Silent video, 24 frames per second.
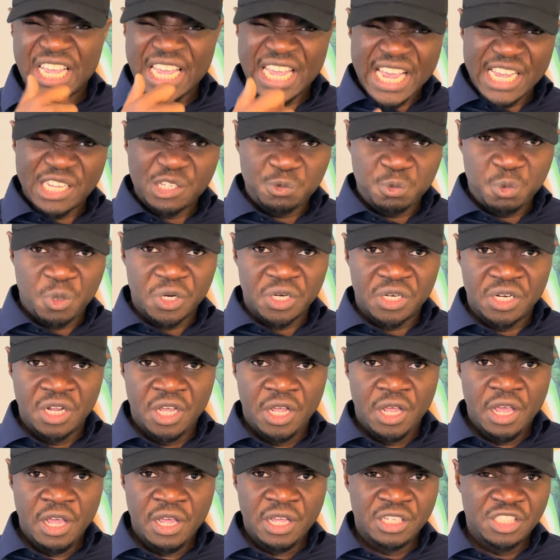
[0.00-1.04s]
And guess what?
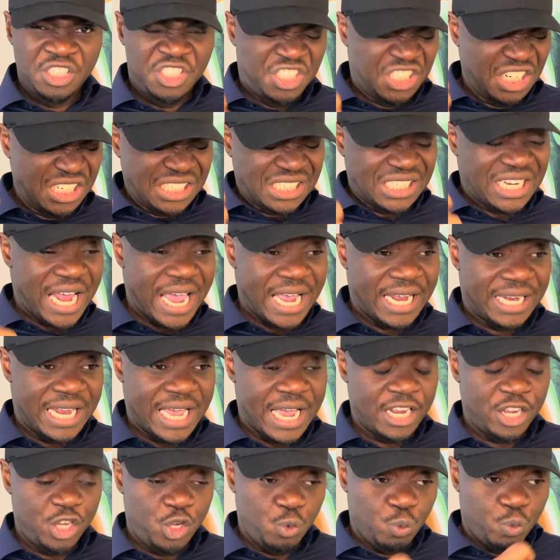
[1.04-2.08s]
Just like
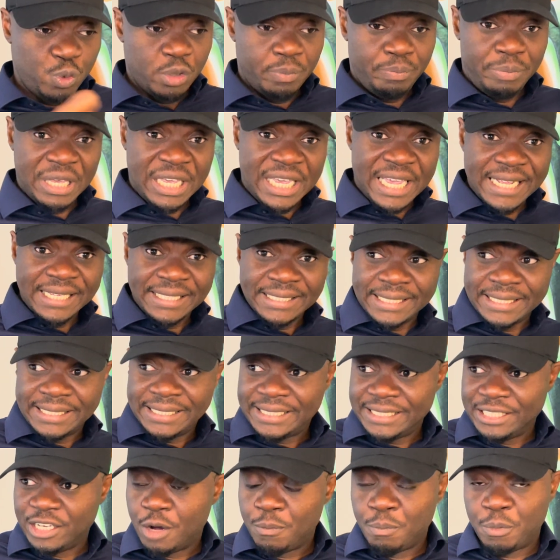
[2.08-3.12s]
that, you will begin to
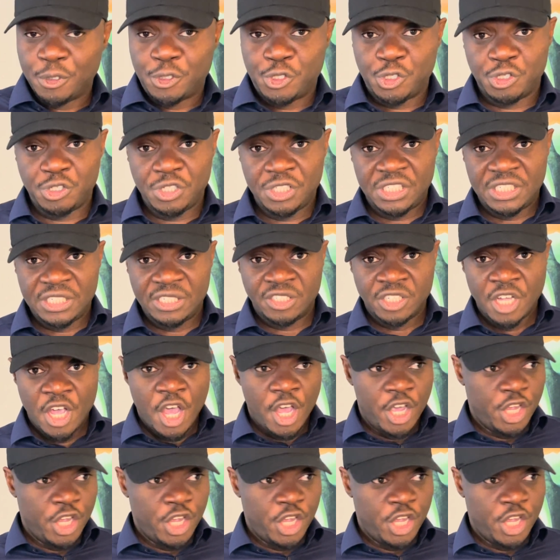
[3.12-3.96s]
see opportunities.